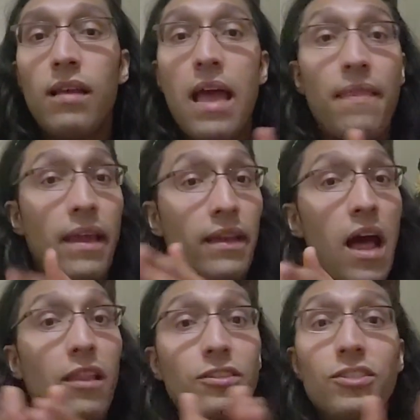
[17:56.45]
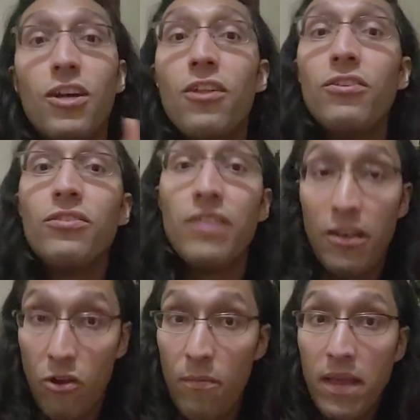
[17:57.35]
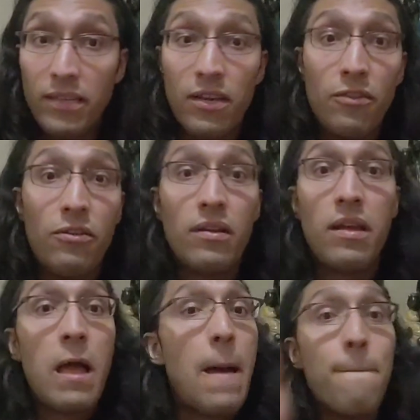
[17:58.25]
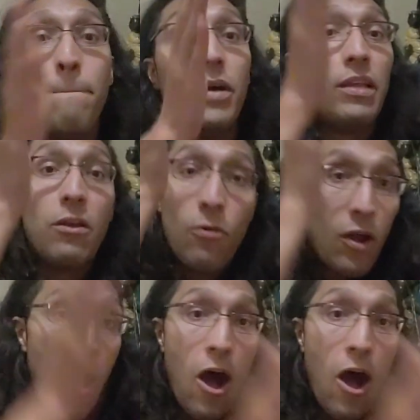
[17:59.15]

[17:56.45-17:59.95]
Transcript: and they acknowledge each other, they know about each other, but they don't